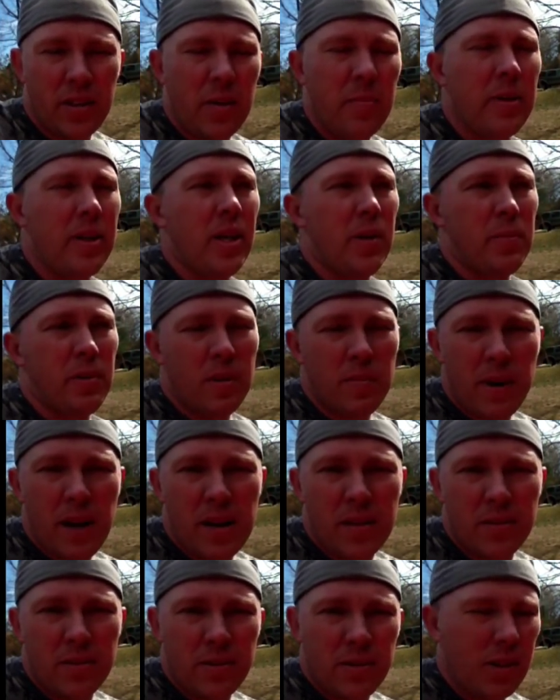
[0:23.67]
I mean, up in the
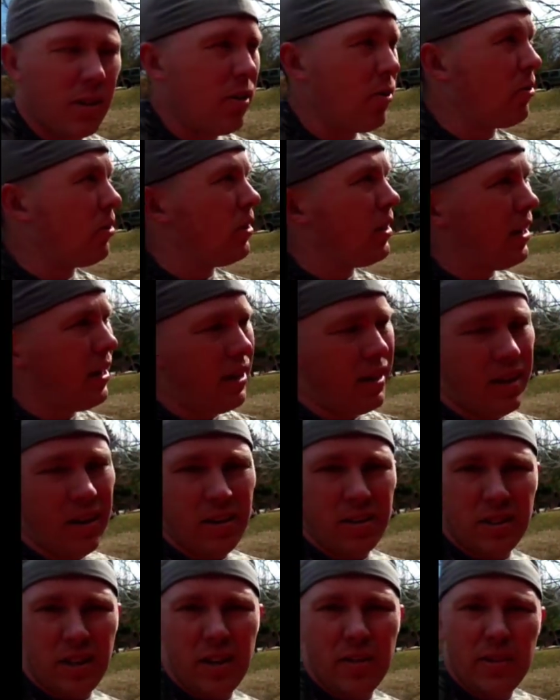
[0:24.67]
mountains, the local lake
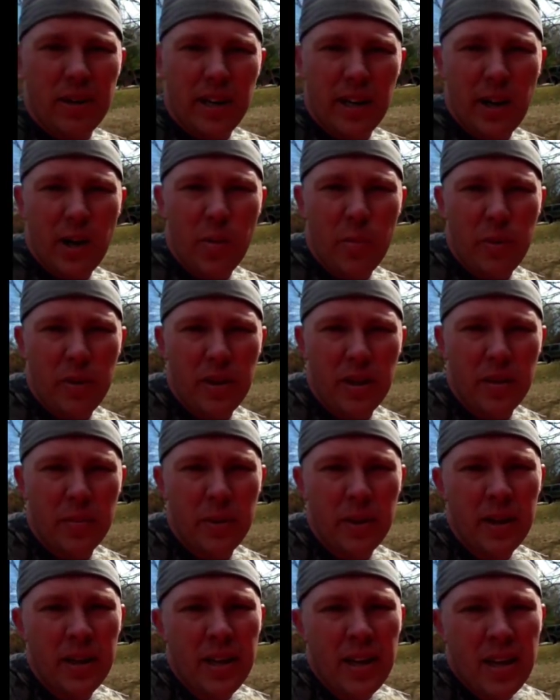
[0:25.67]
here is getting ready to open
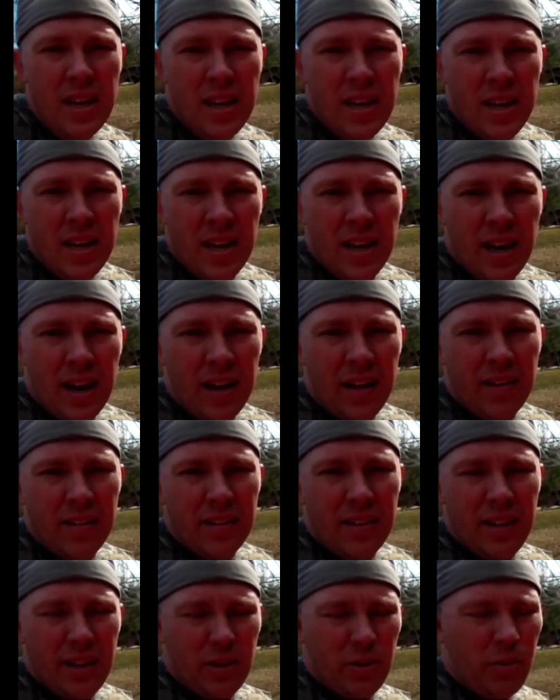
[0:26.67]
up here in
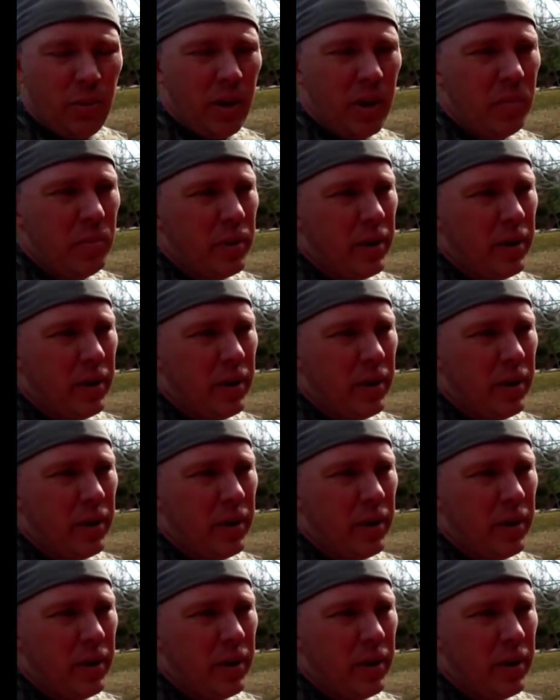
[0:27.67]
the next week.